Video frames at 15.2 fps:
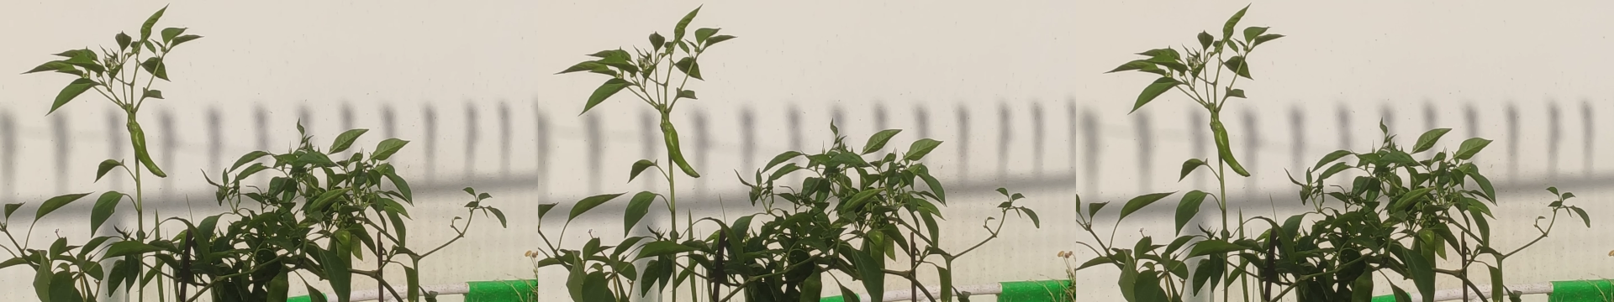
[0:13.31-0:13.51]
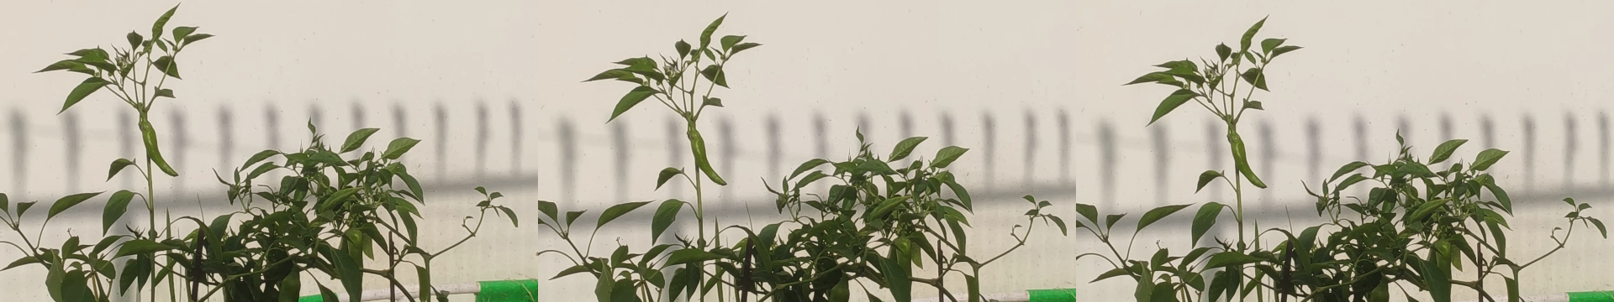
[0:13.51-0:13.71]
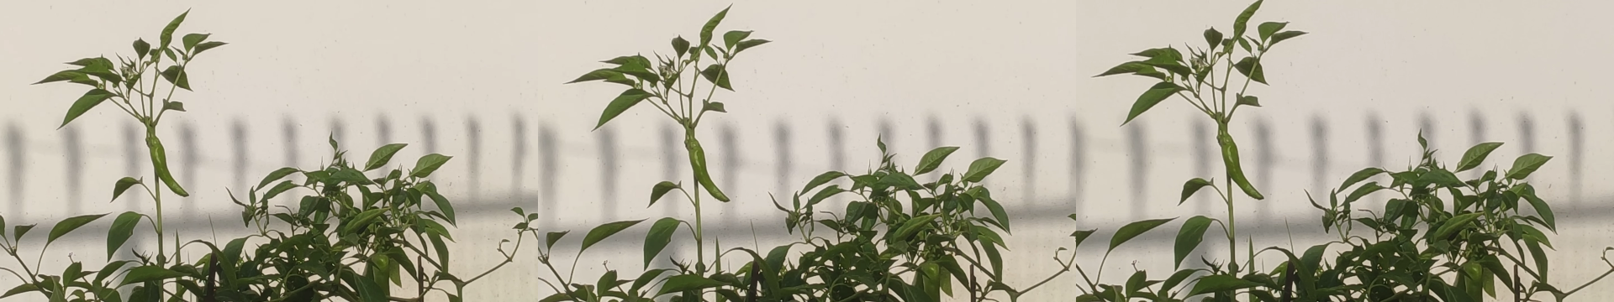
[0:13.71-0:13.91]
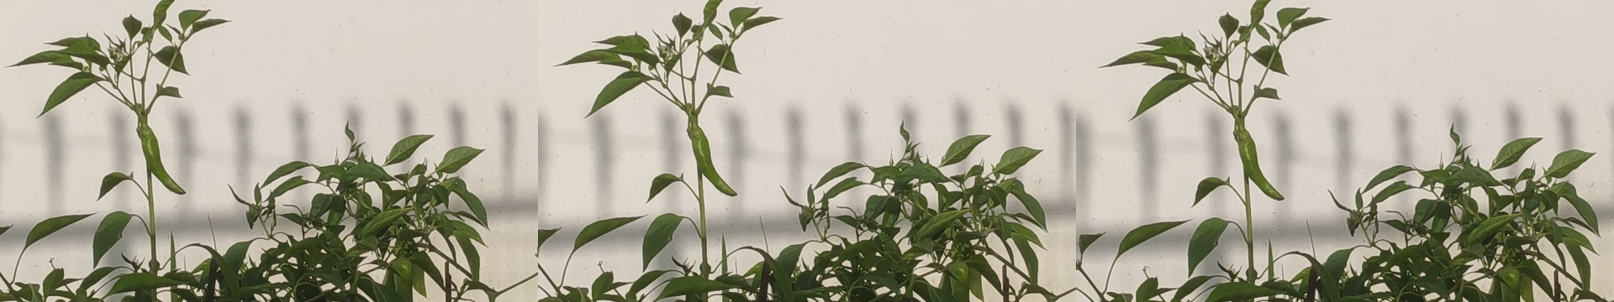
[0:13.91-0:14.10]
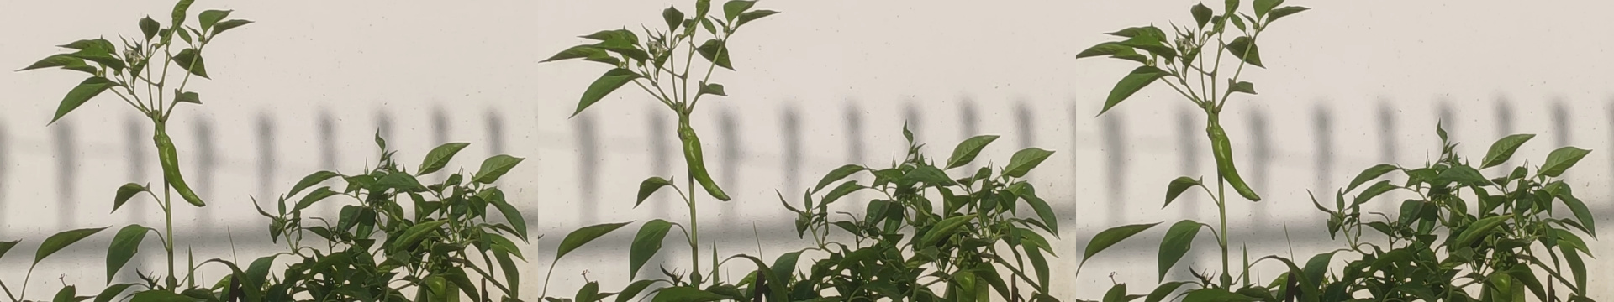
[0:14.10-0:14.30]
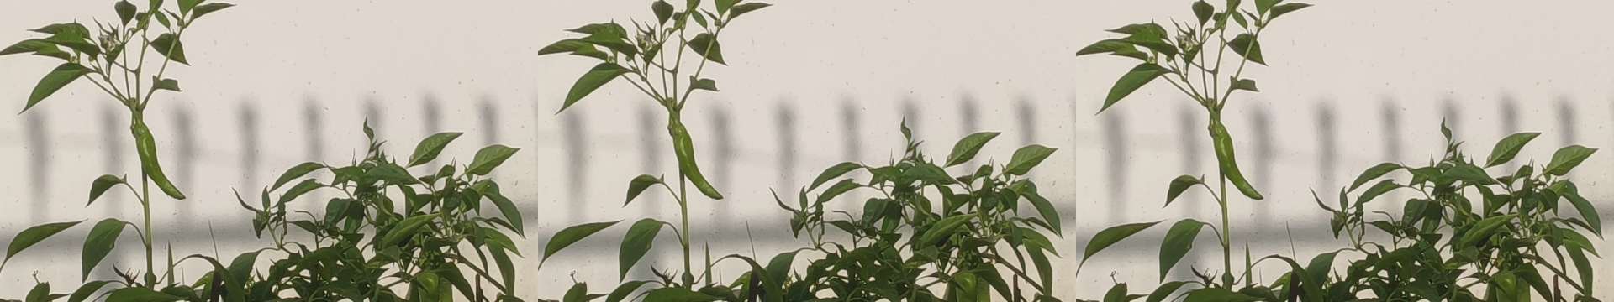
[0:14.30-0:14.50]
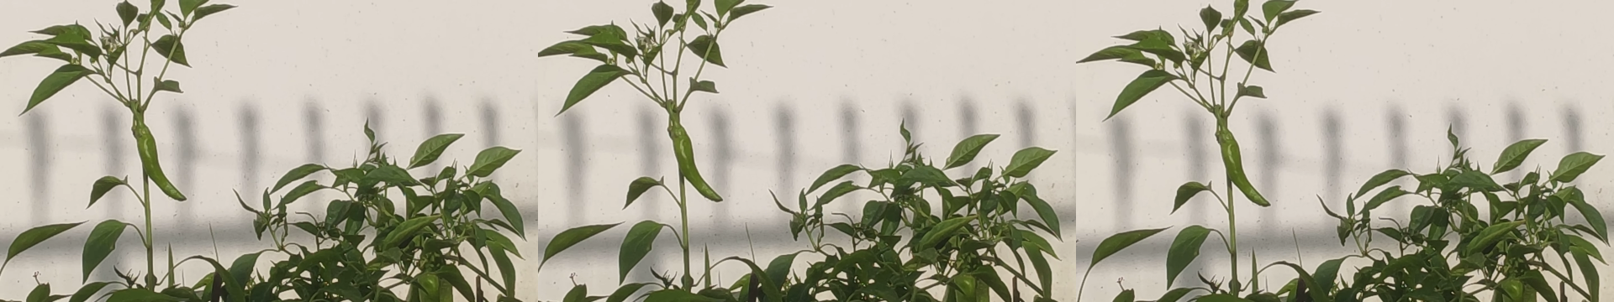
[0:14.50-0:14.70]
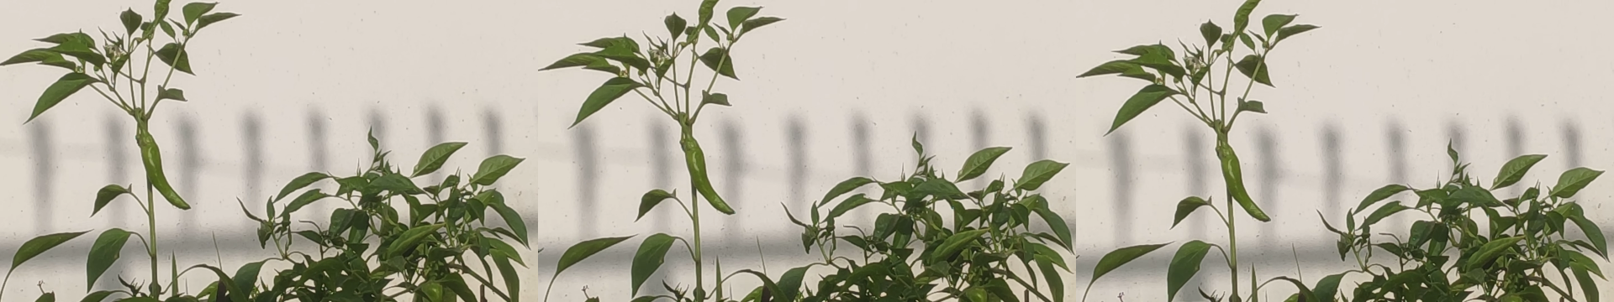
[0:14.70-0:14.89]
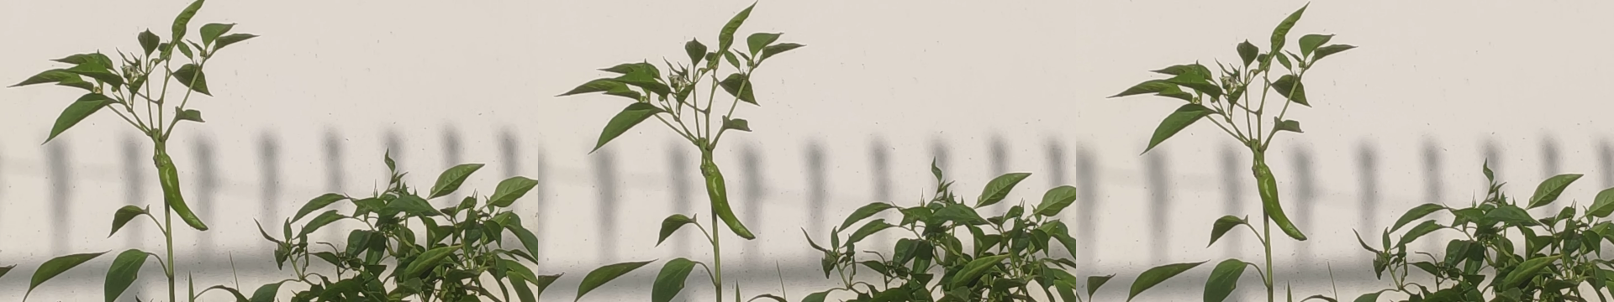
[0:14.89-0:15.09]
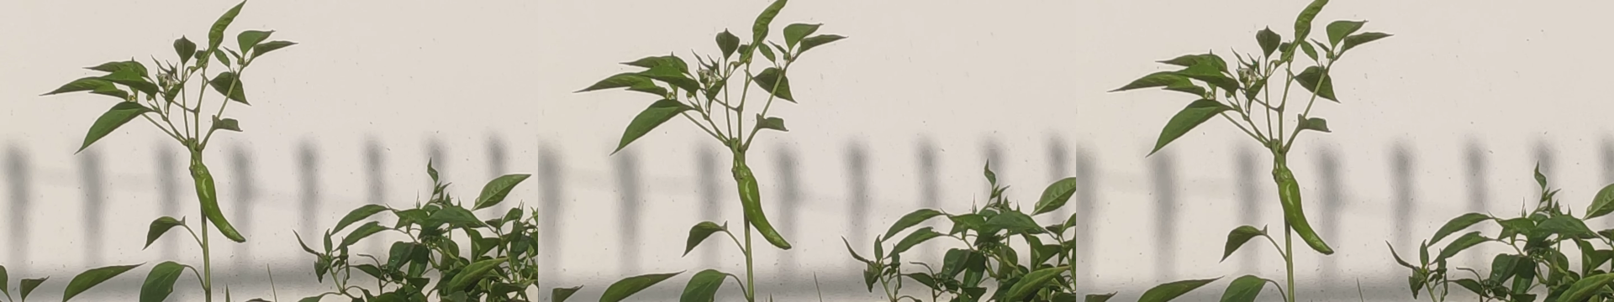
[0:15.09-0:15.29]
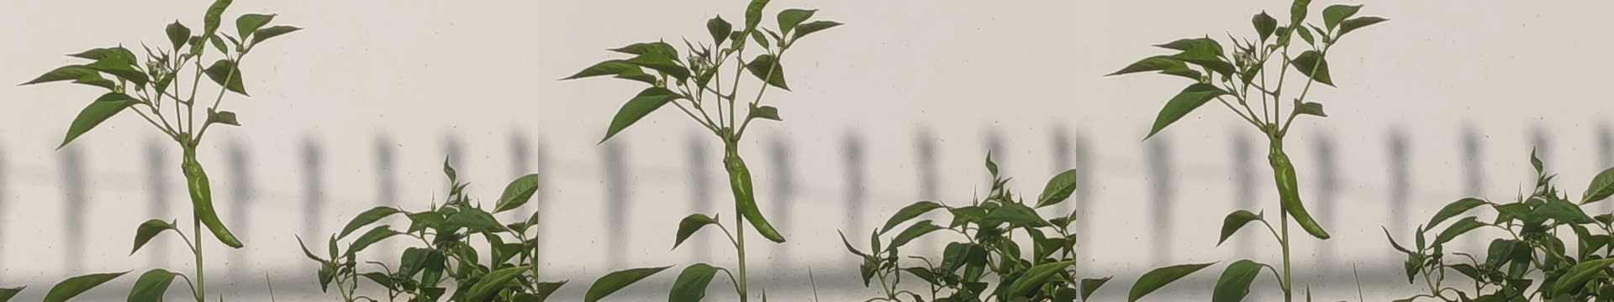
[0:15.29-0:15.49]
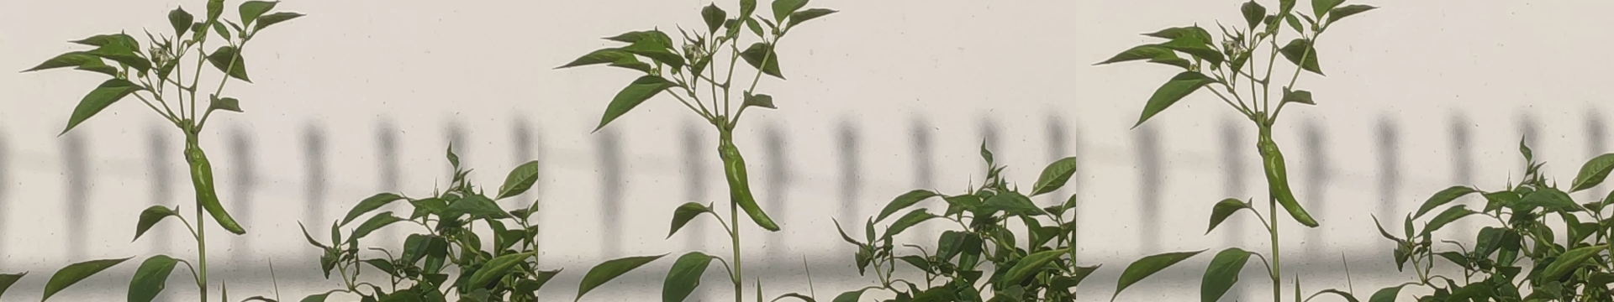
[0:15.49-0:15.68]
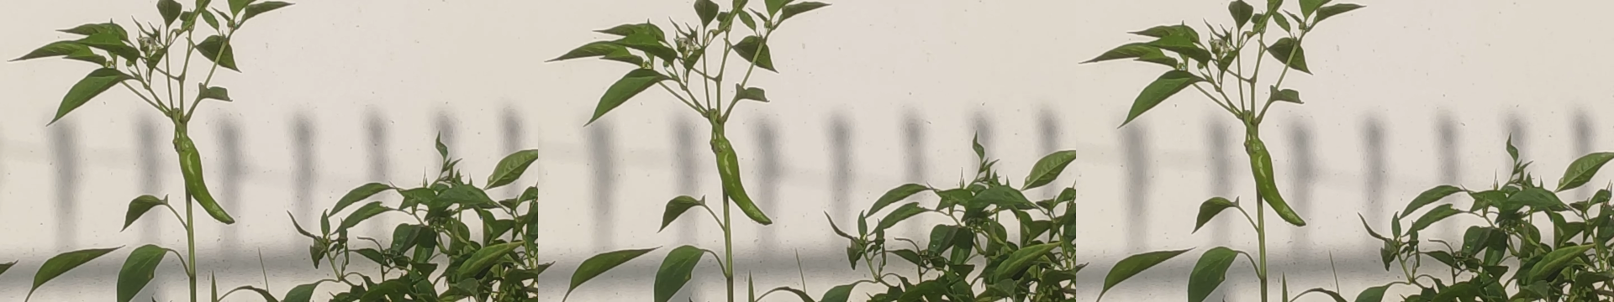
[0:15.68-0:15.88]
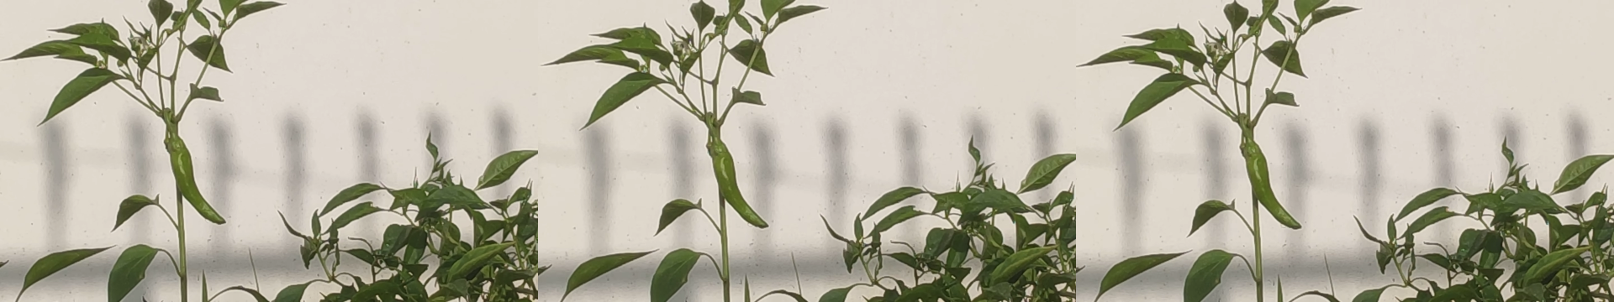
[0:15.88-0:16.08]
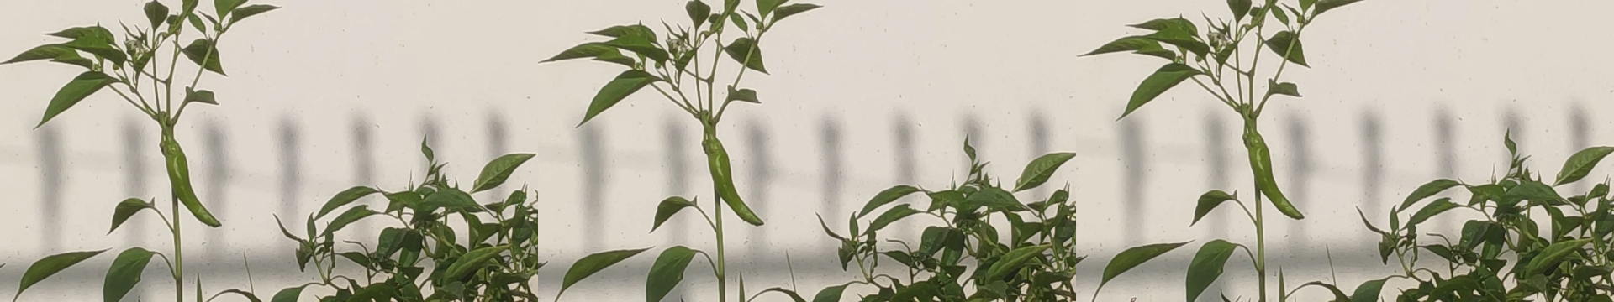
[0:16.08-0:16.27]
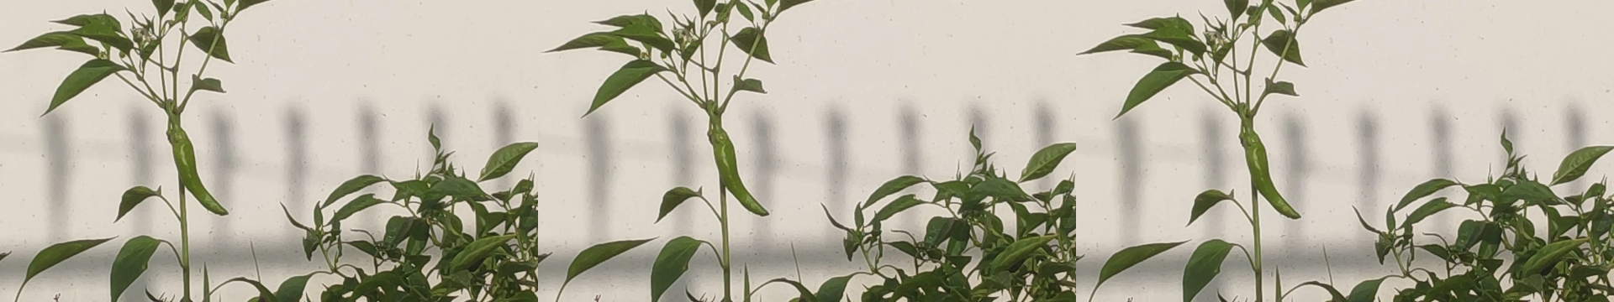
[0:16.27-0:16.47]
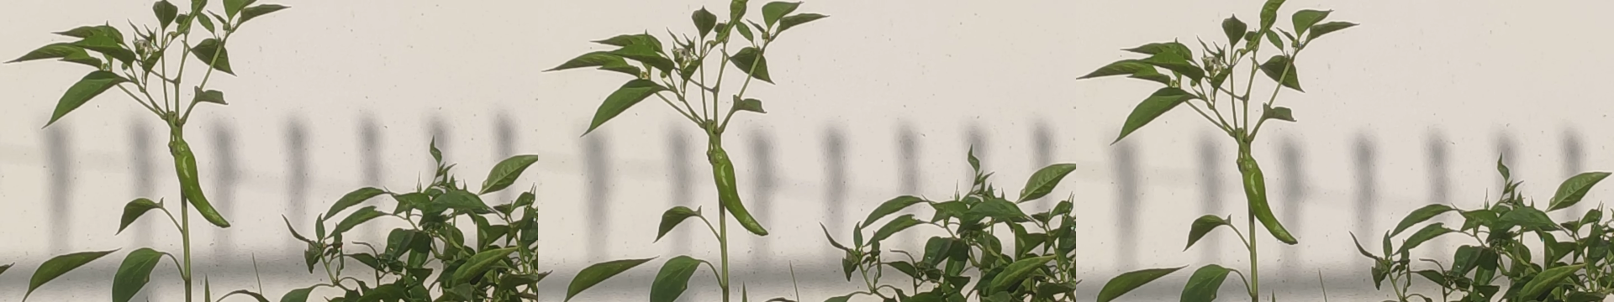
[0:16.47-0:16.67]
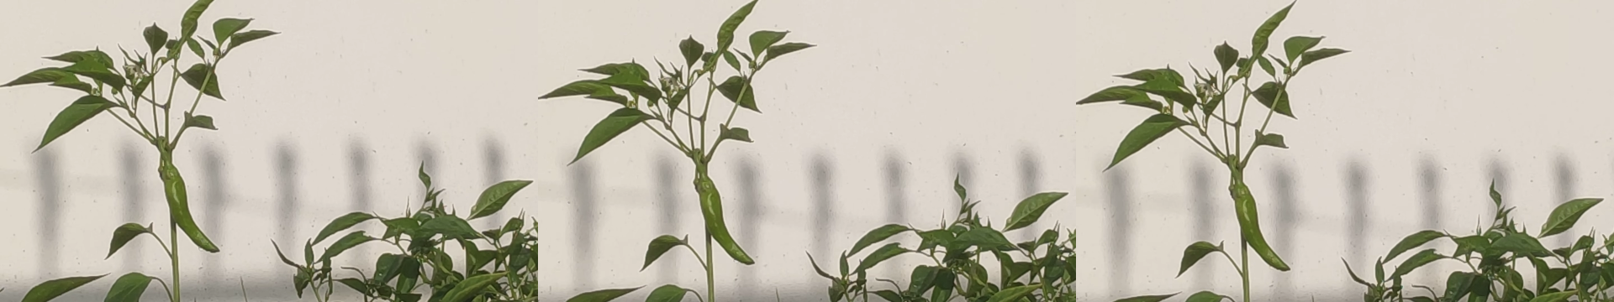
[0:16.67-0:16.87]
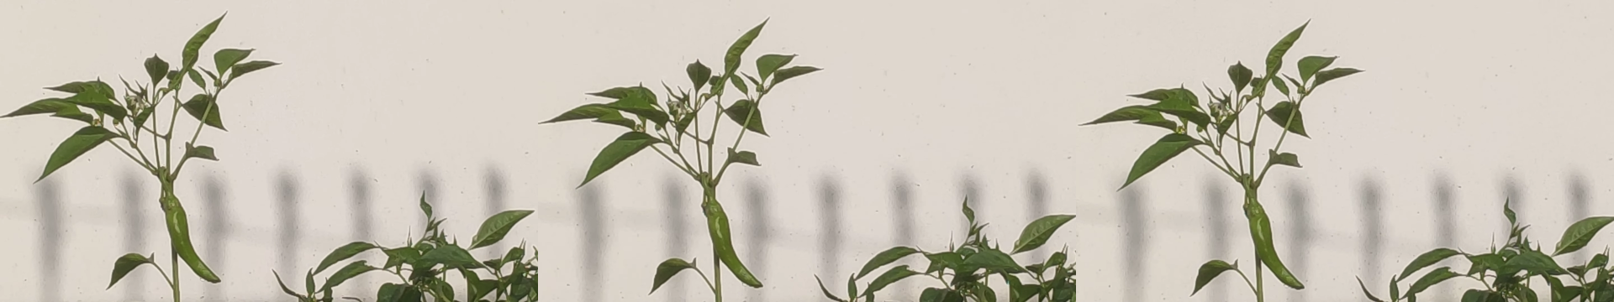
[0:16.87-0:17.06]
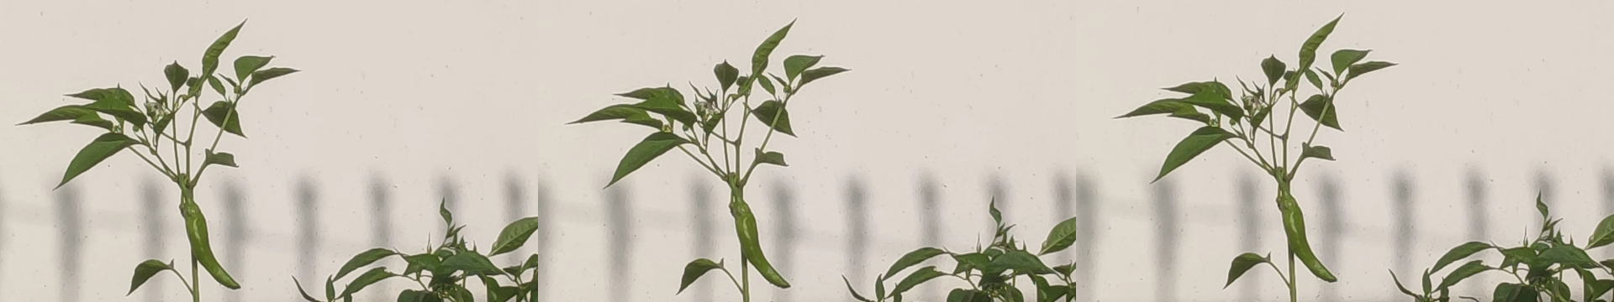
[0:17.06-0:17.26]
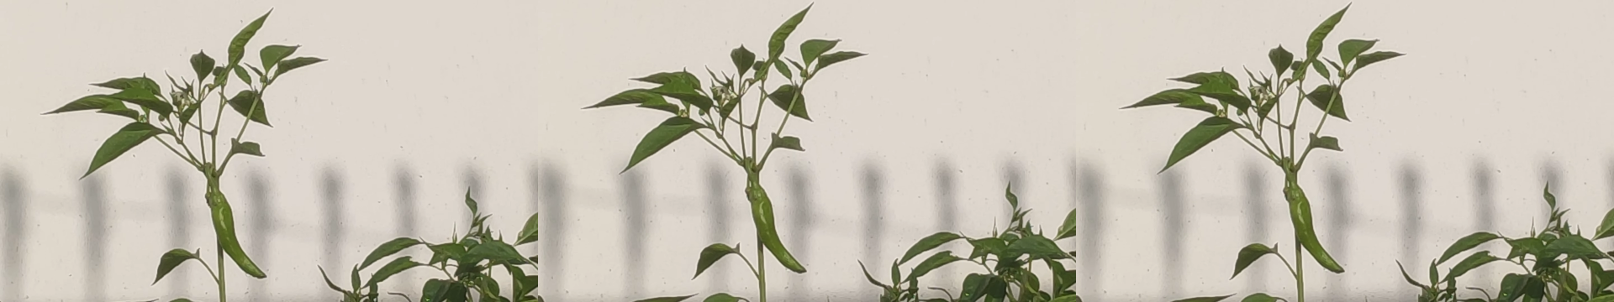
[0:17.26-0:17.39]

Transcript: (no speaker visible)